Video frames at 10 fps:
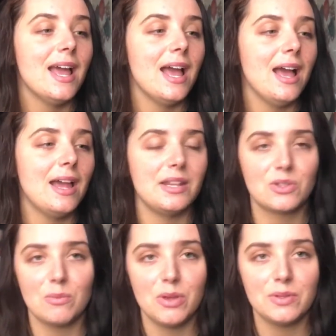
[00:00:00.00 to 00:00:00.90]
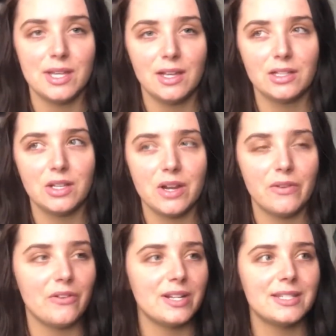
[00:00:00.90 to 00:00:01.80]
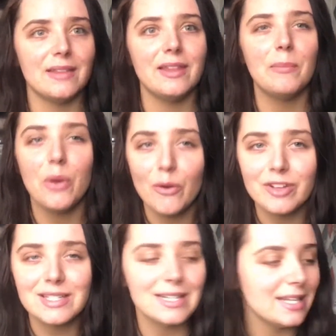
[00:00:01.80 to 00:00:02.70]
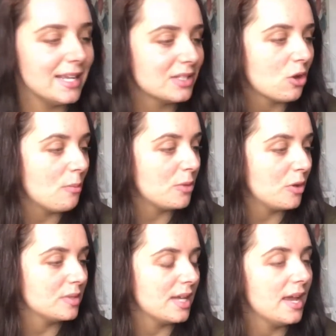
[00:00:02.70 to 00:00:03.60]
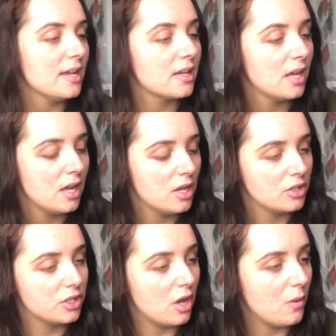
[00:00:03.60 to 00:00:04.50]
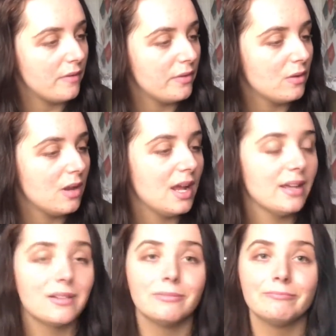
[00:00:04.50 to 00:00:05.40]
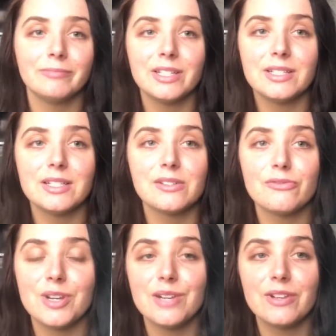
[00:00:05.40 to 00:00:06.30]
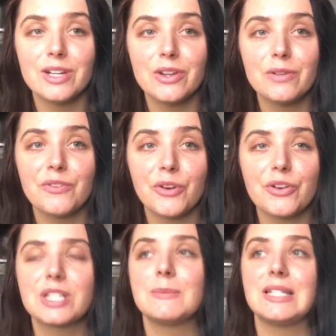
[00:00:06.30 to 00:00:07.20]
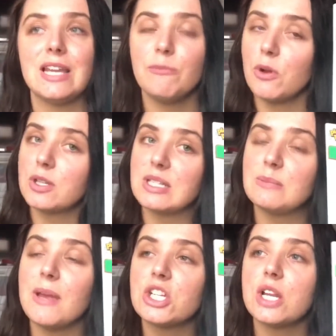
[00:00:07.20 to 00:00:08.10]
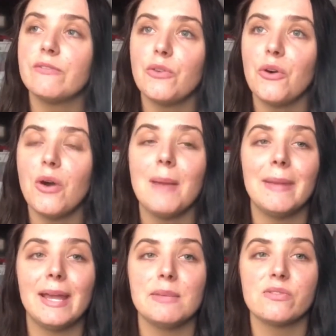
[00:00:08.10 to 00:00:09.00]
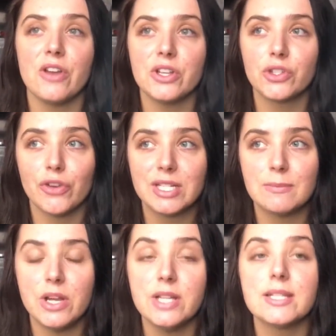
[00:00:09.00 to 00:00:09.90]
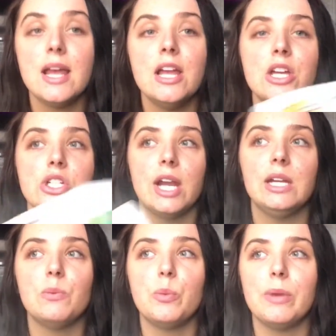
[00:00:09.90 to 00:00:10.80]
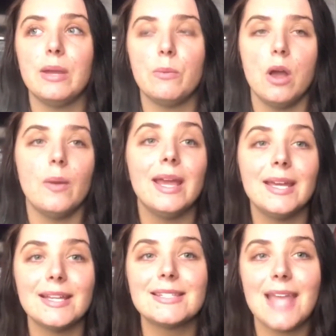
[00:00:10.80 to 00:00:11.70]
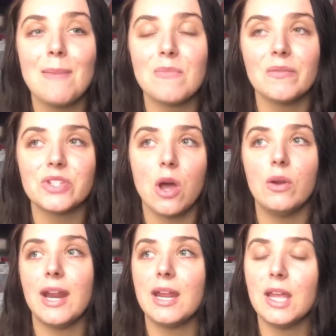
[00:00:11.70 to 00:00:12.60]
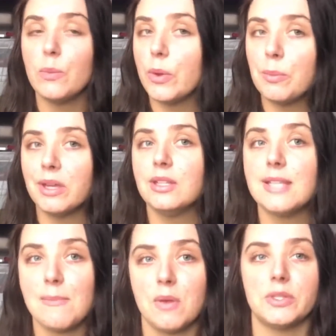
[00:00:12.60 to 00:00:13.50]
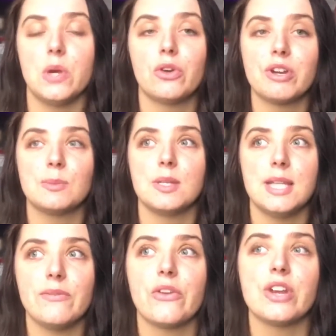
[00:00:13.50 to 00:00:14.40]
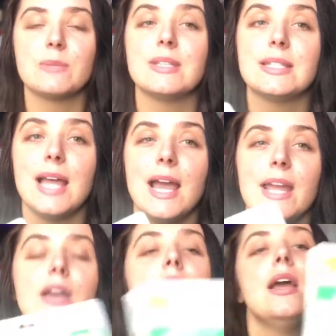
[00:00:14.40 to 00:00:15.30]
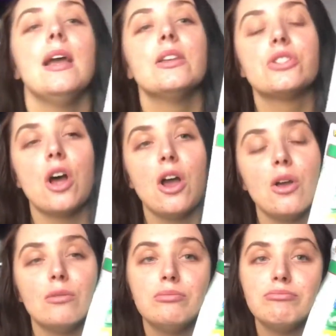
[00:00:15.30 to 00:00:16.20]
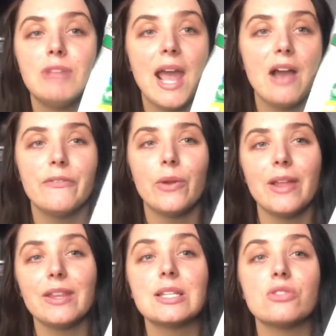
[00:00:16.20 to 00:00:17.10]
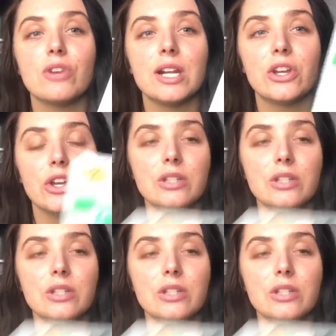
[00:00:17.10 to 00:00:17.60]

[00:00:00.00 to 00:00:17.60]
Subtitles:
And it's got music. I don't know if I already said that, but obviously it's got music. So I feel like this is really, really good for a Christmas Eve box, especially for a baby's first Christmas. Jaden will be, well, he is 10 months old, and he will be 10 months old Christmas Eve and Christmas Day. So yeah, I feel like this is really good.